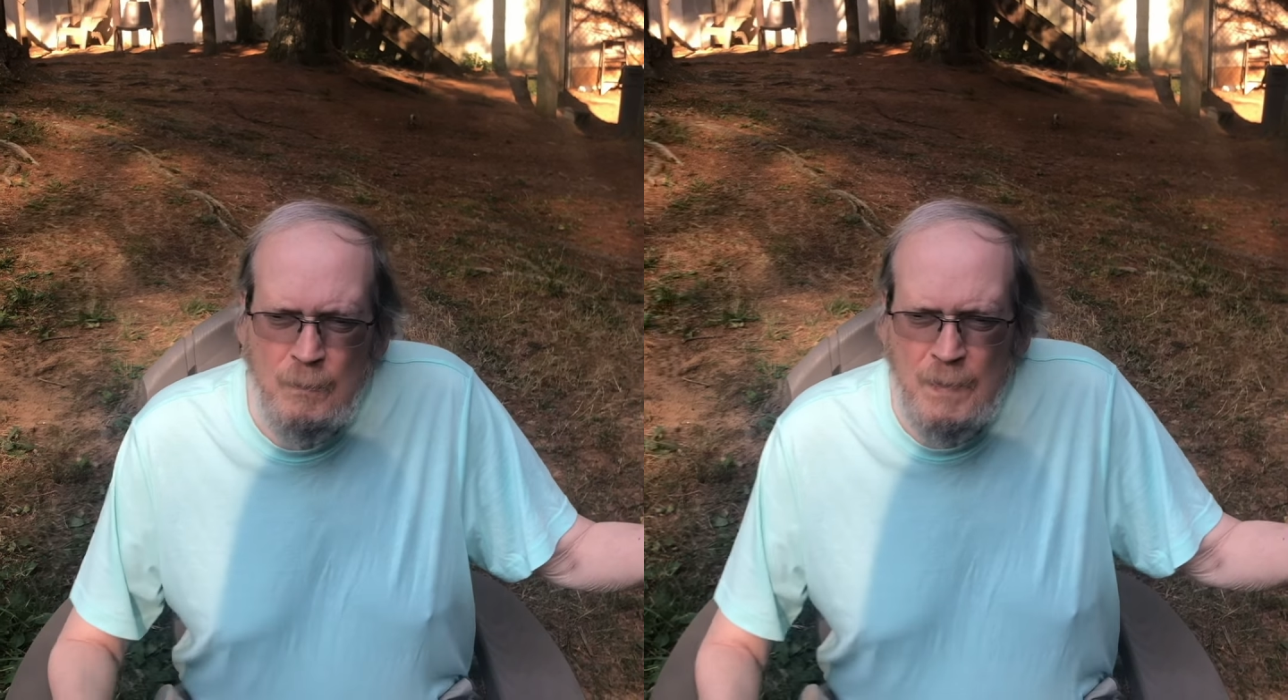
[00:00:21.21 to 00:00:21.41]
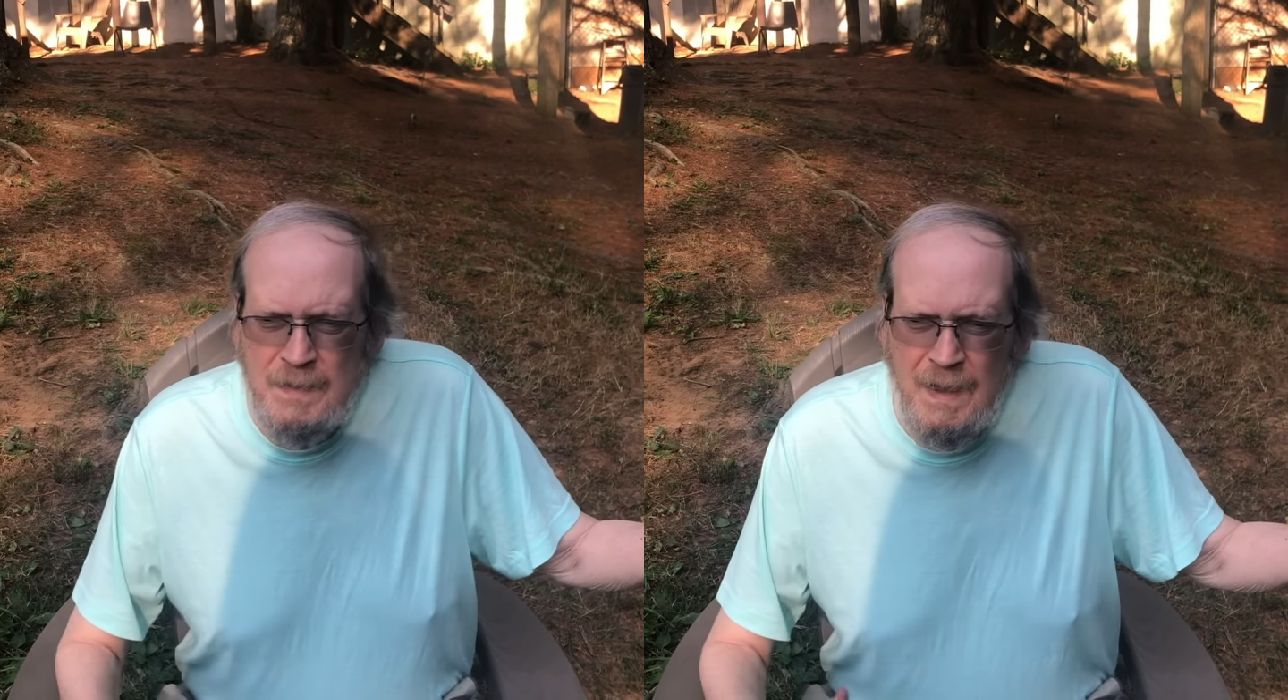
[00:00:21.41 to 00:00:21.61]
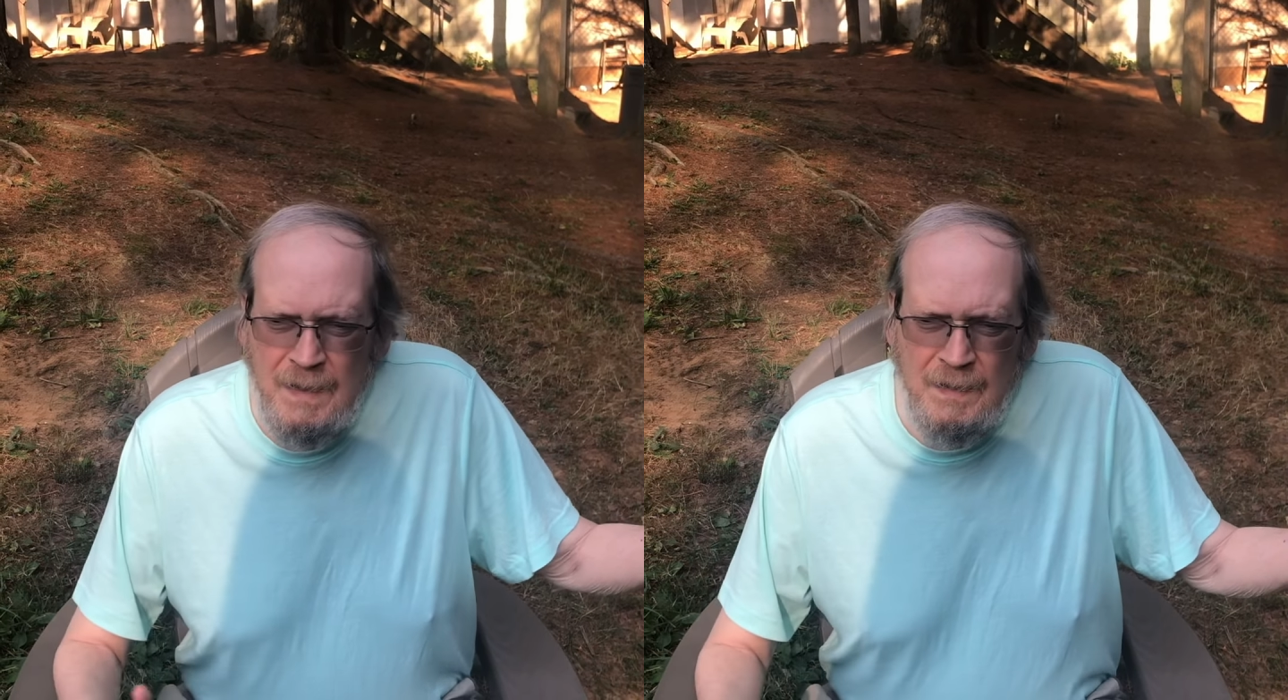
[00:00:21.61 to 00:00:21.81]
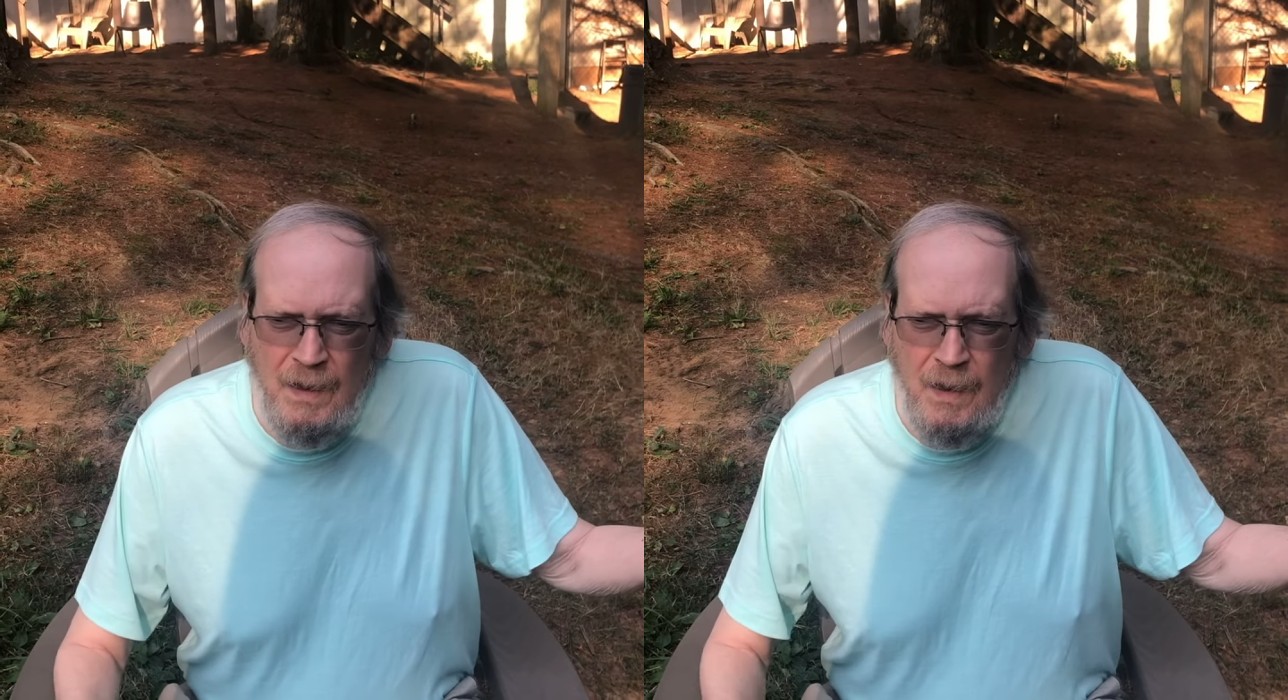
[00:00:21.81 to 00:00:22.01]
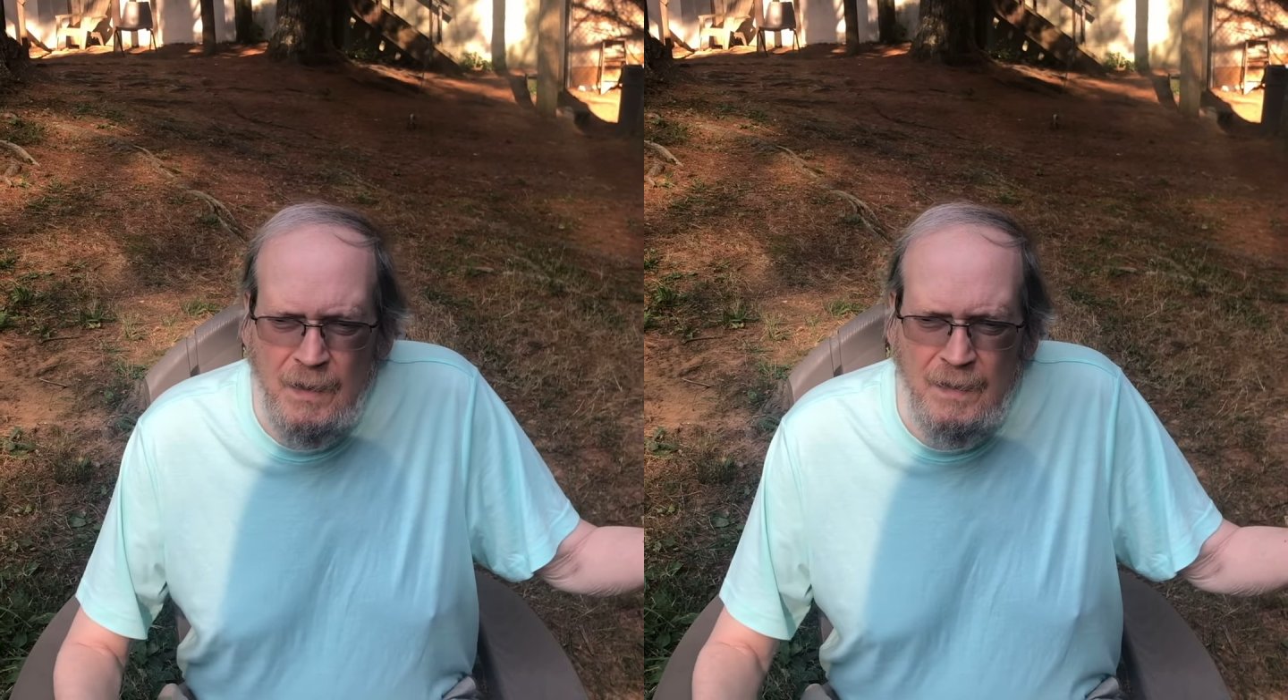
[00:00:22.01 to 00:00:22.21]
what's at the
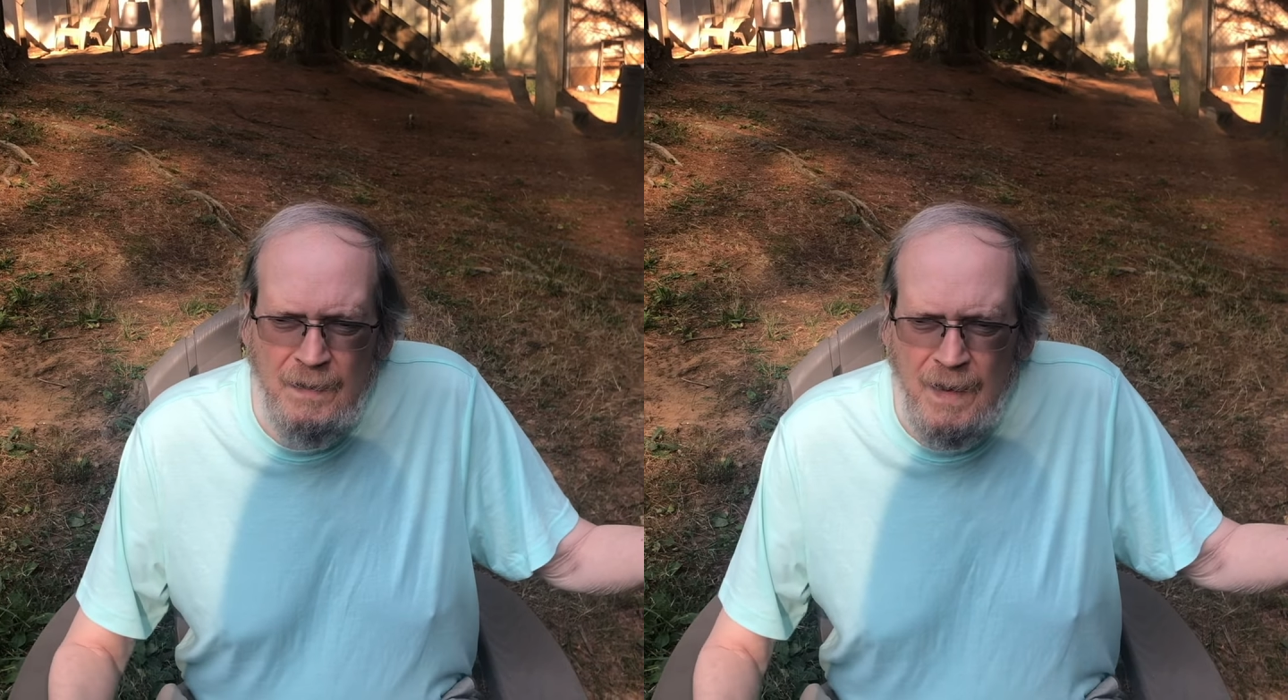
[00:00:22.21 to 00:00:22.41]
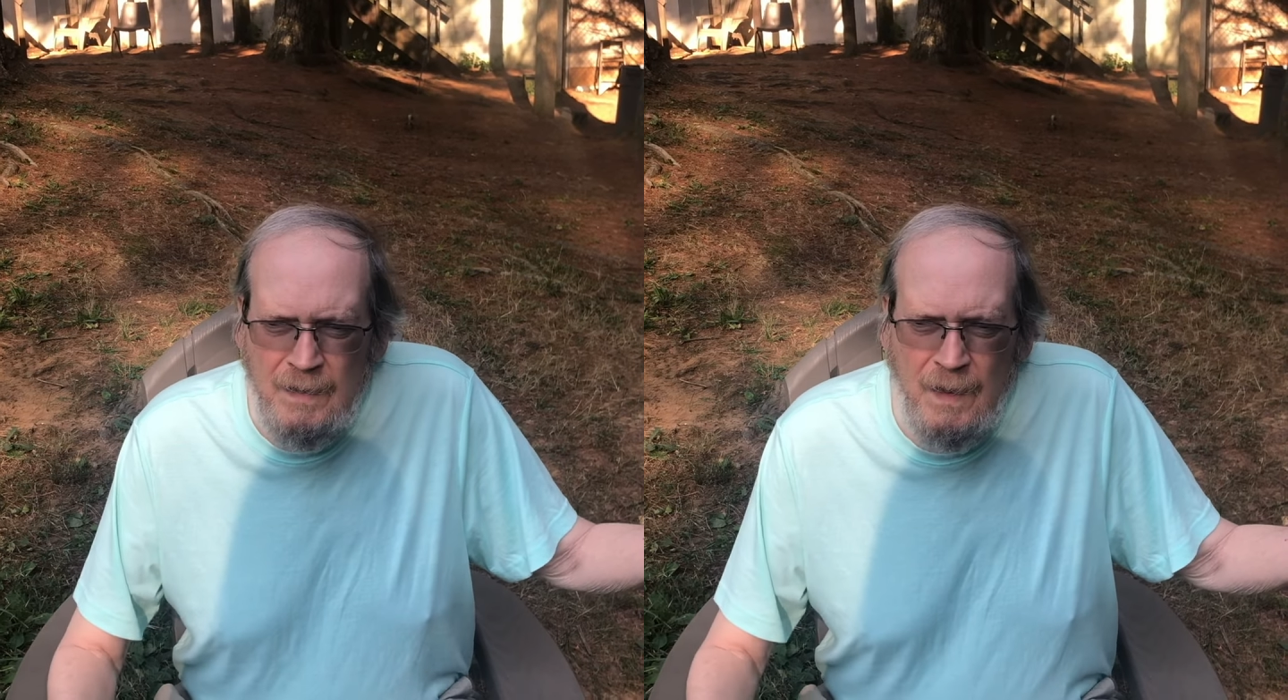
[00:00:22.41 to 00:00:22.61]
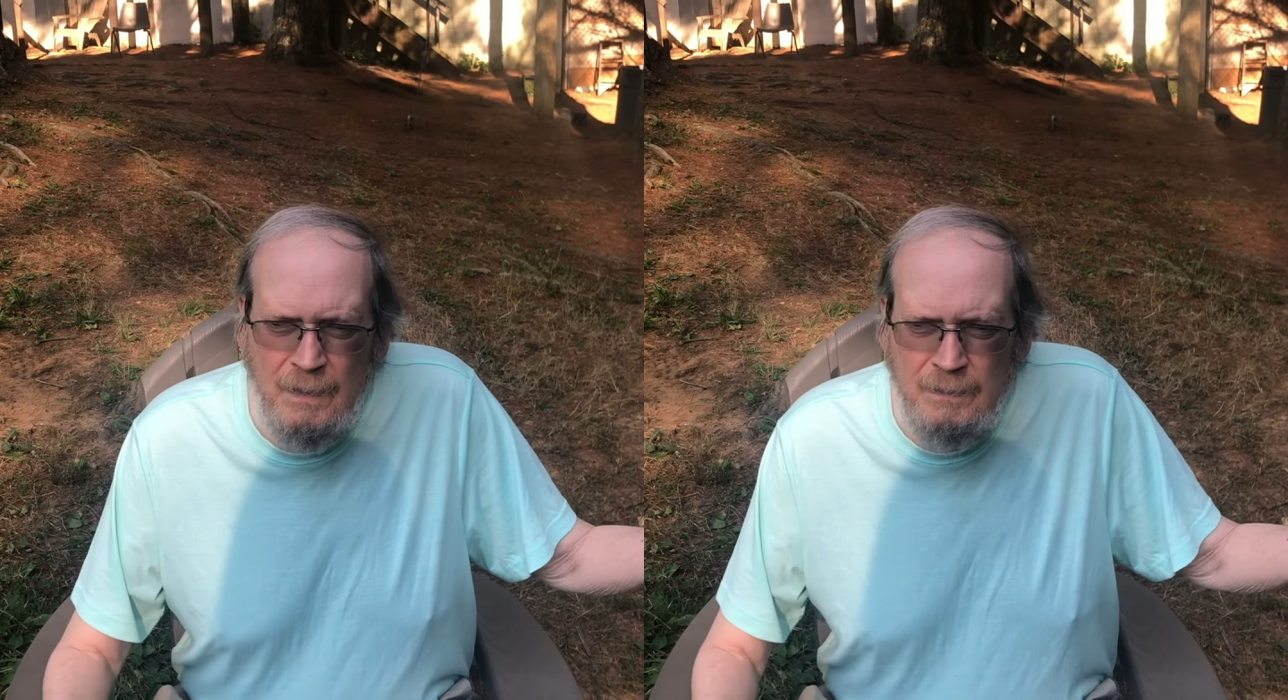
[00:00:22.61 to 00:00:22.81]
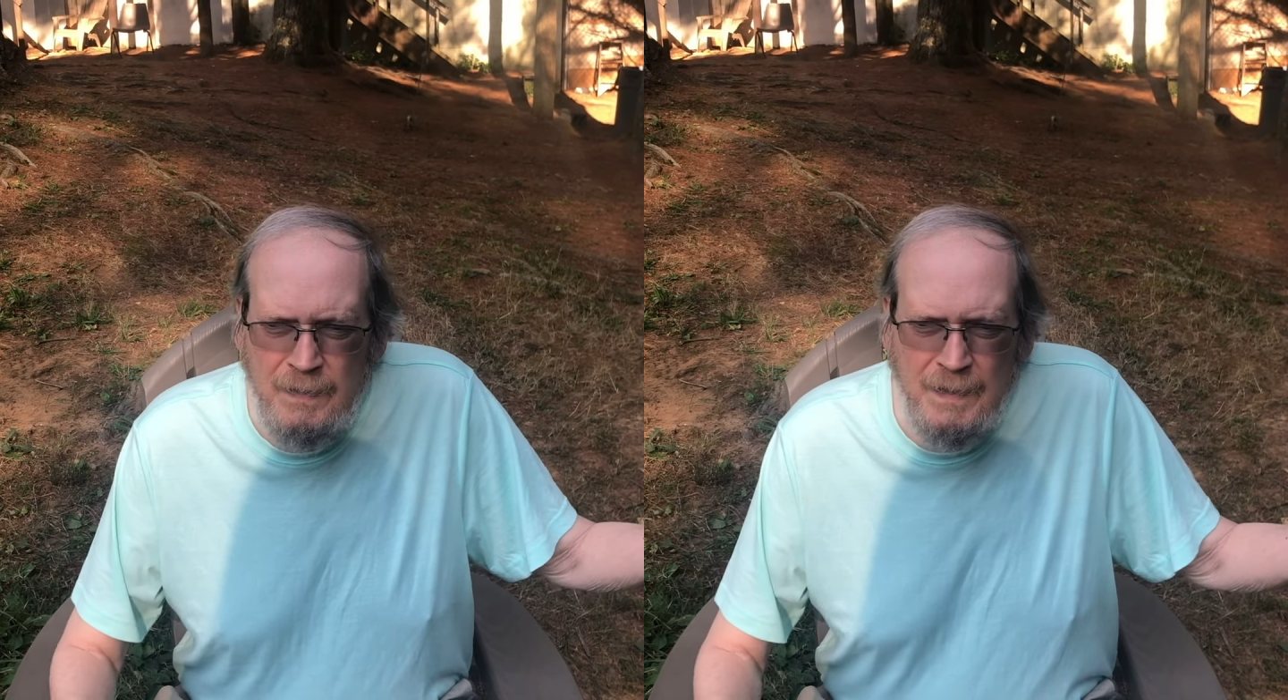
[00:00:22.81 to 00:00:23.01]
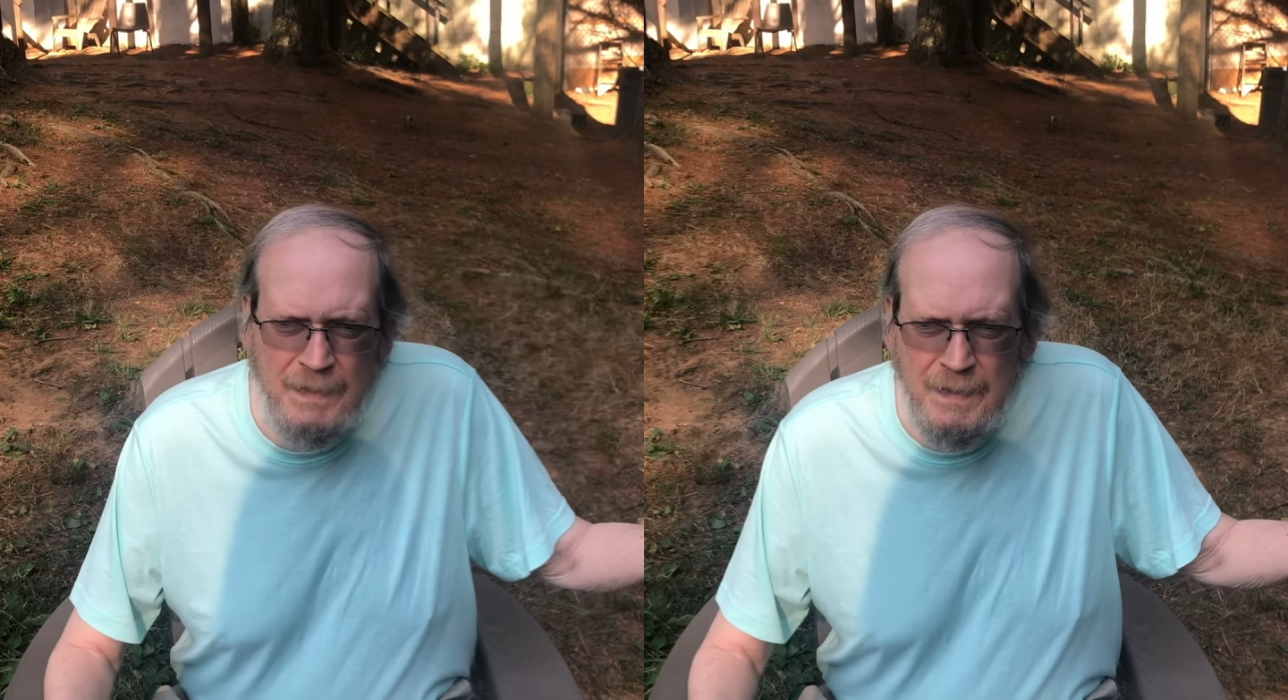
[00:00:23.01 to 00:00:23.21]
heart of that conflict,